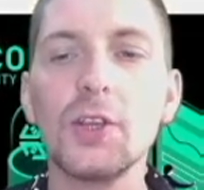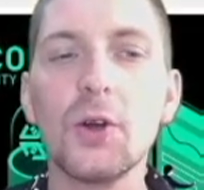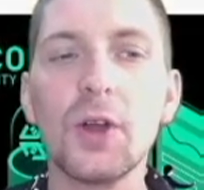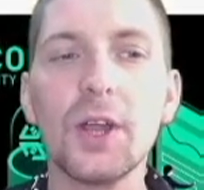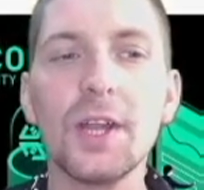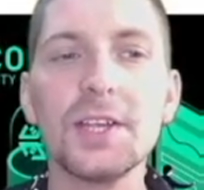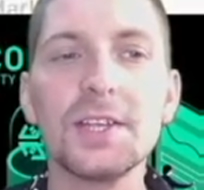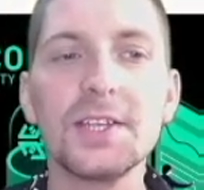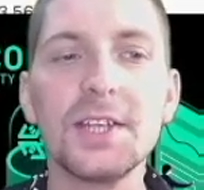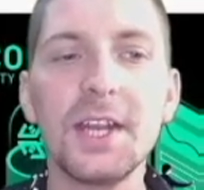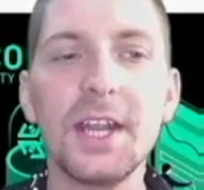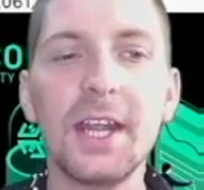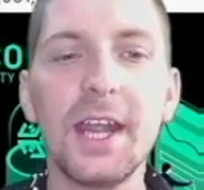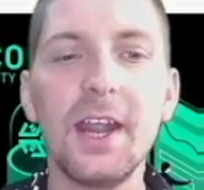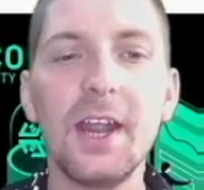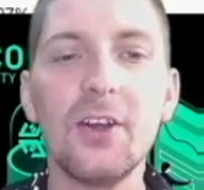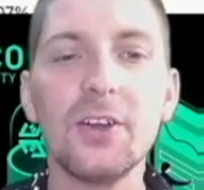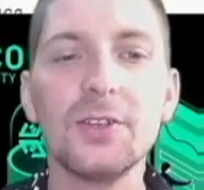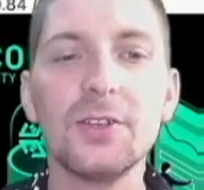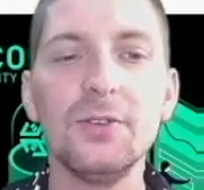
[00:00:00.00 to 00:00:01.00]
token is sitting
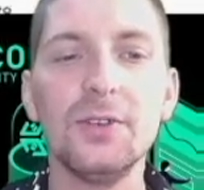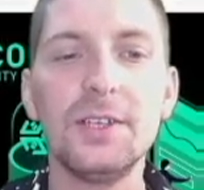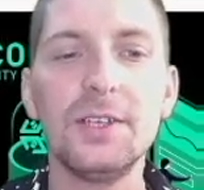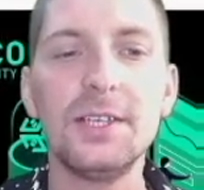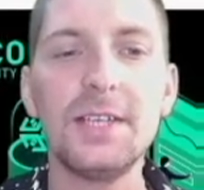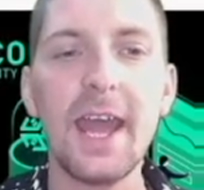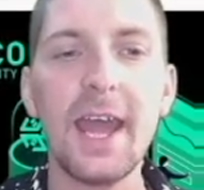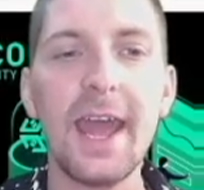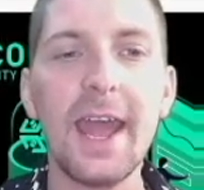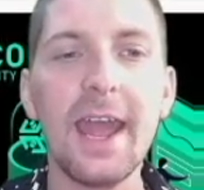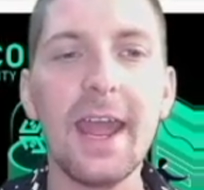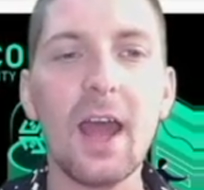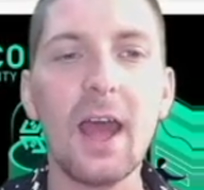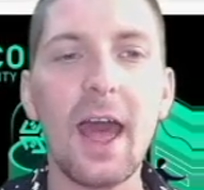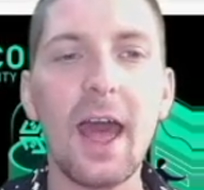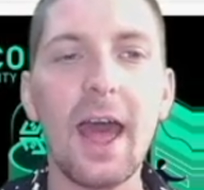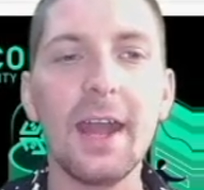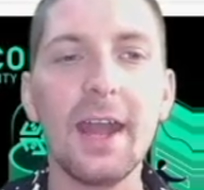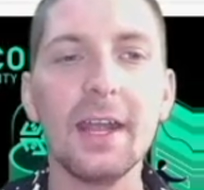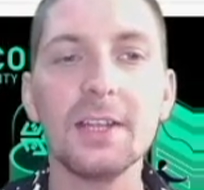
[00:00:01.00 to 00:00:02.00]
here today.
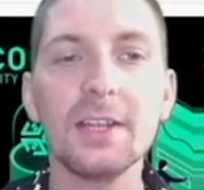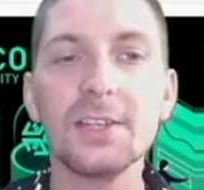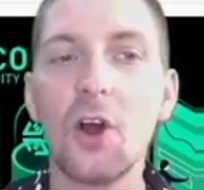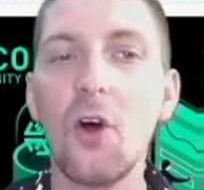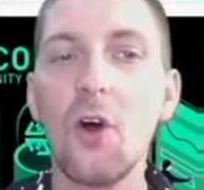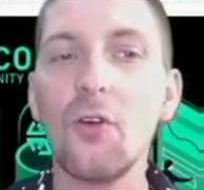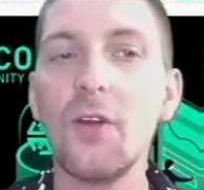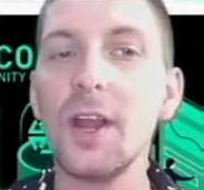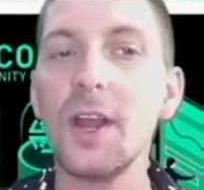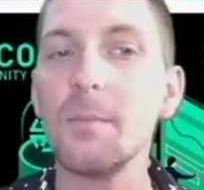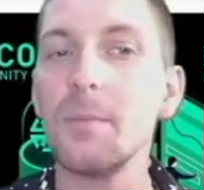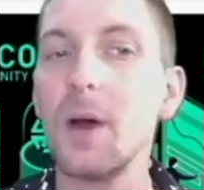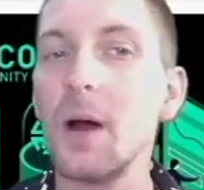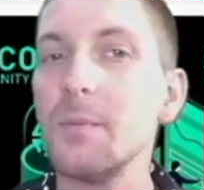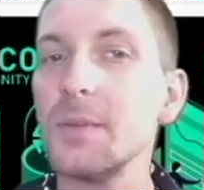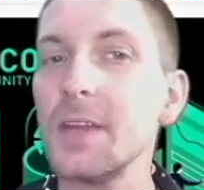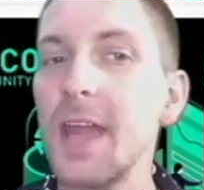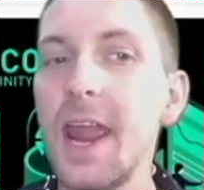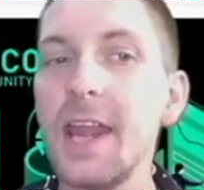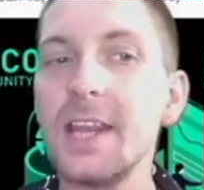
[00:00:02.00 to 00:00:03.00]
It is already
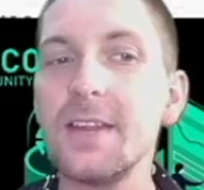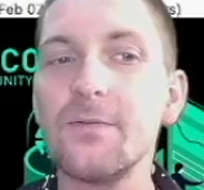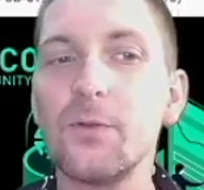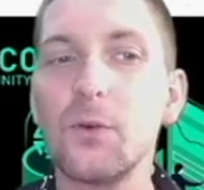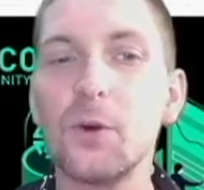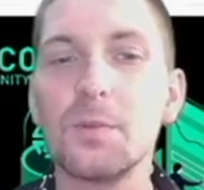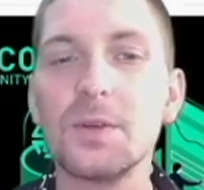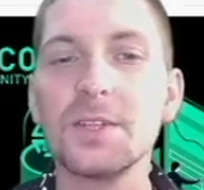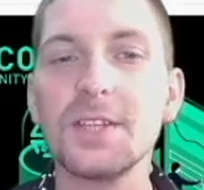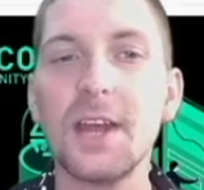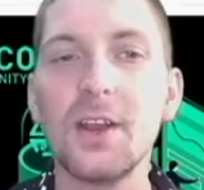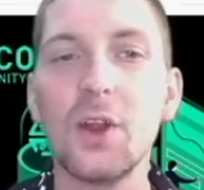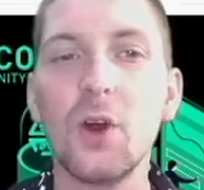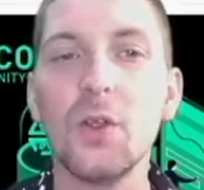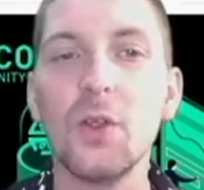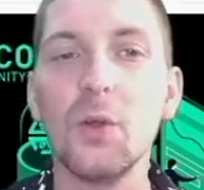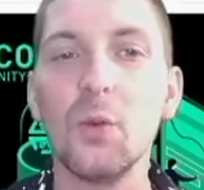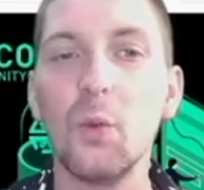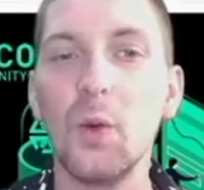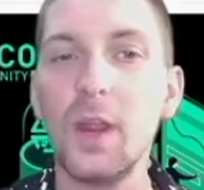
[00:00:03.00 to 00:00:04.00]
pumped 84%
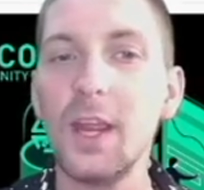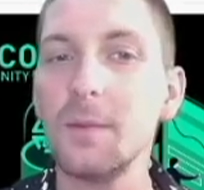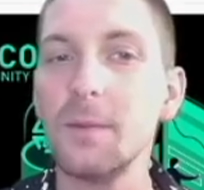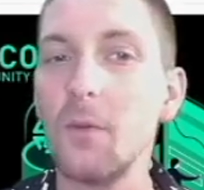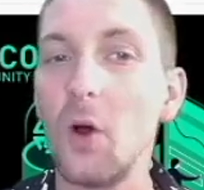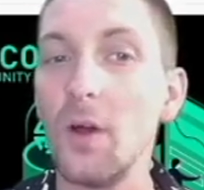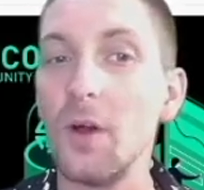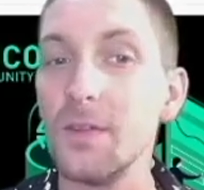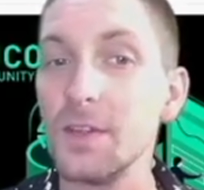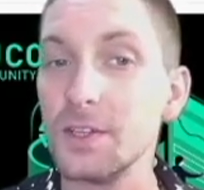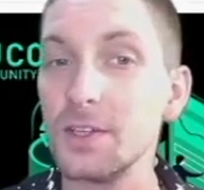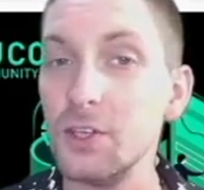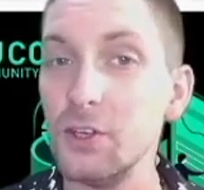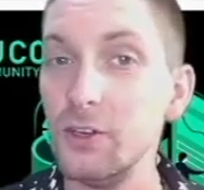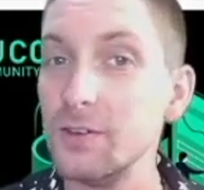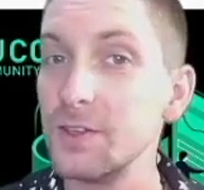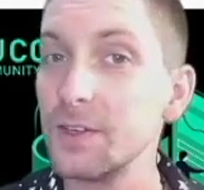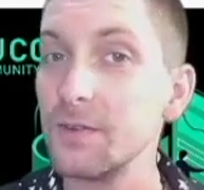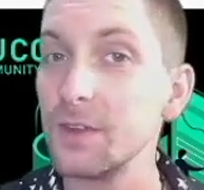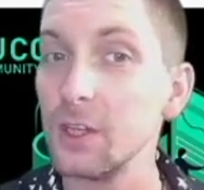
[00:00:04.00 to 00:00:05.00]
on the week on this
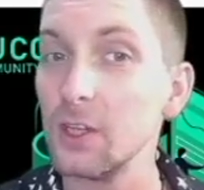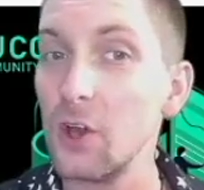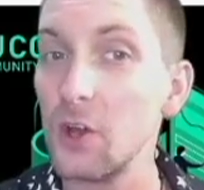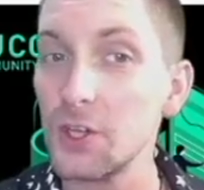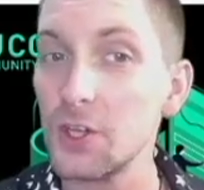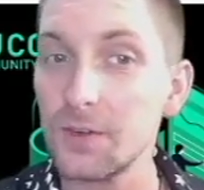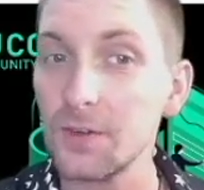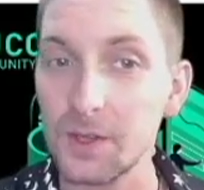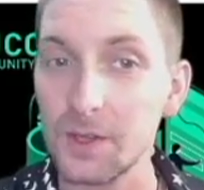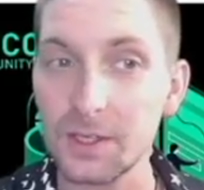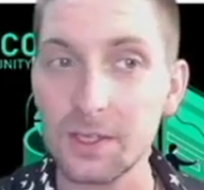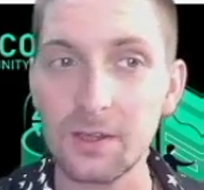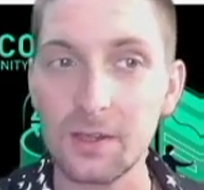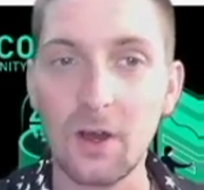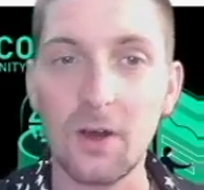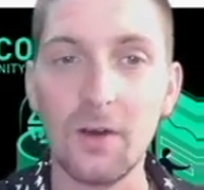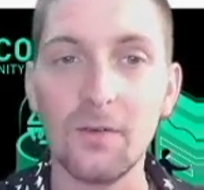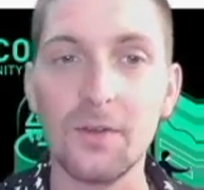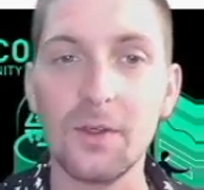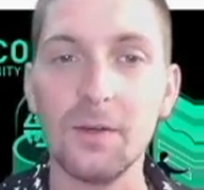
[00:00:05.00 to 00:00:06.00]
news of the launch of the
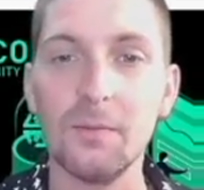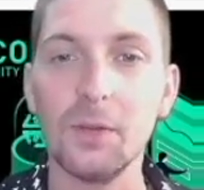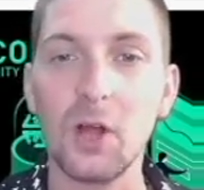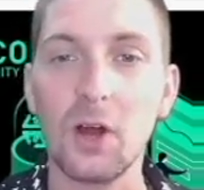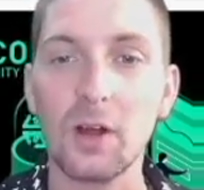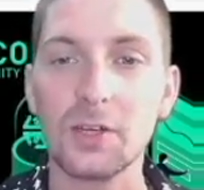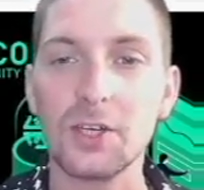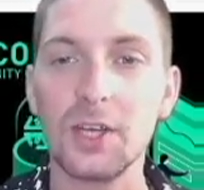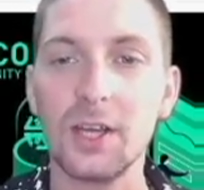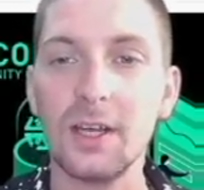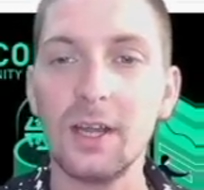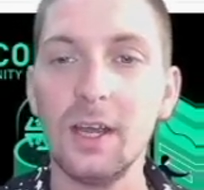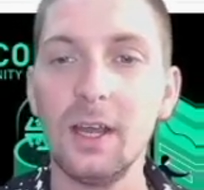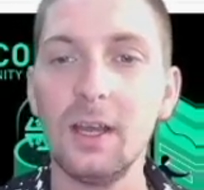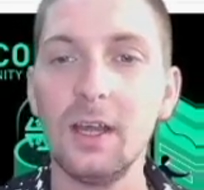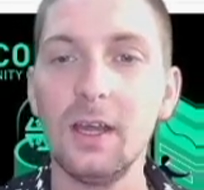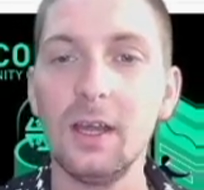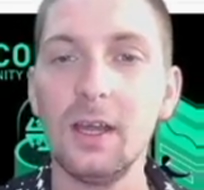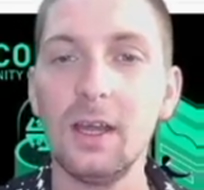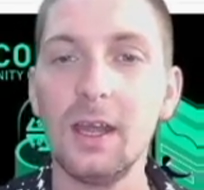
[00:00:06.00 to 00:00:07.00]
blockchain.
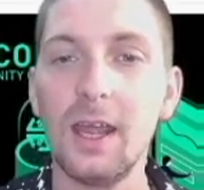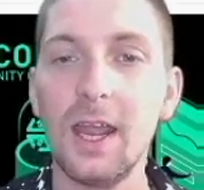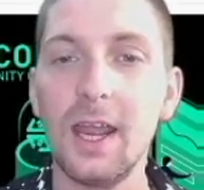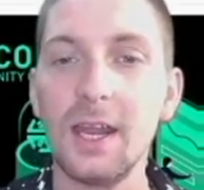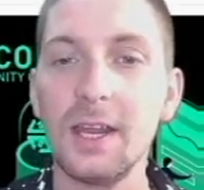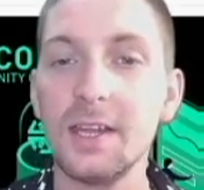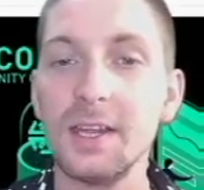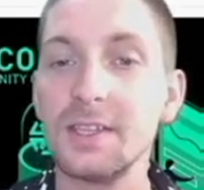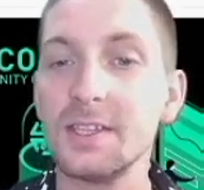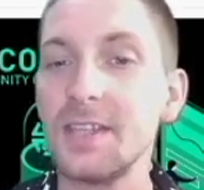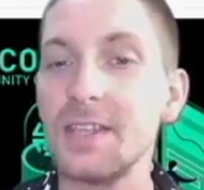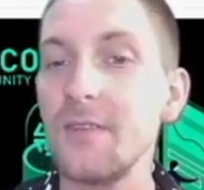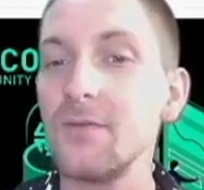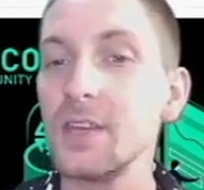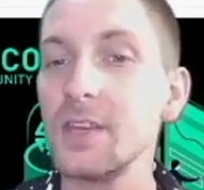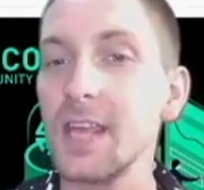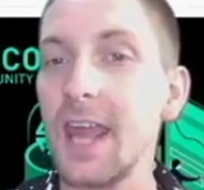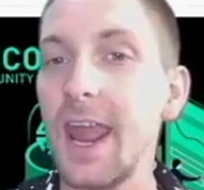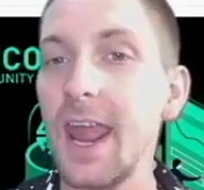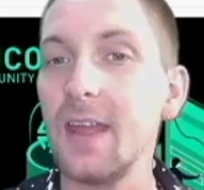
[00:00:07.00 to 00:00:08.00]
It is
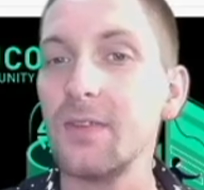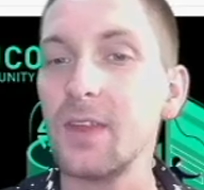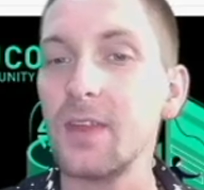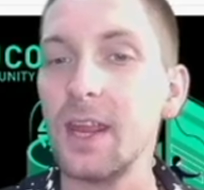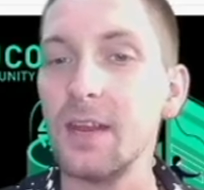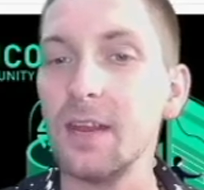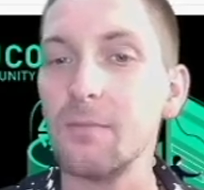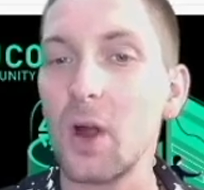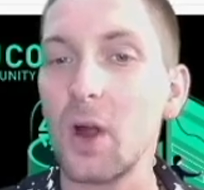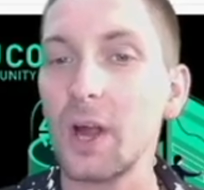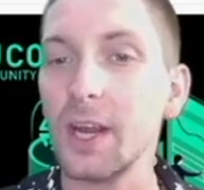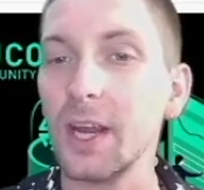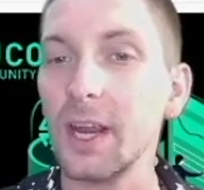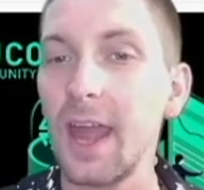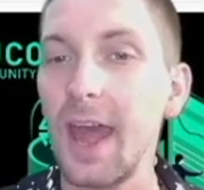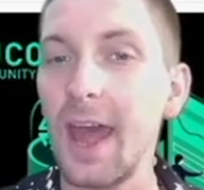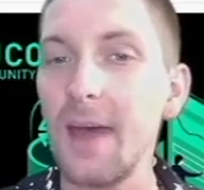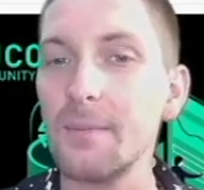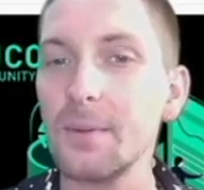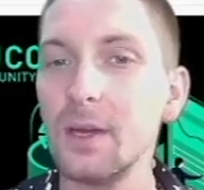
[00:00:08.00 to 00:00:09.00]
78th in market
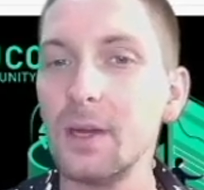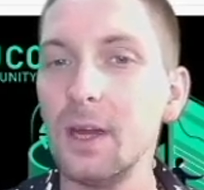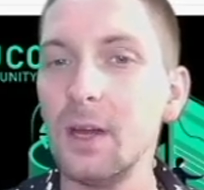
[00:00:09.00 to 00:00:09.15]
cap,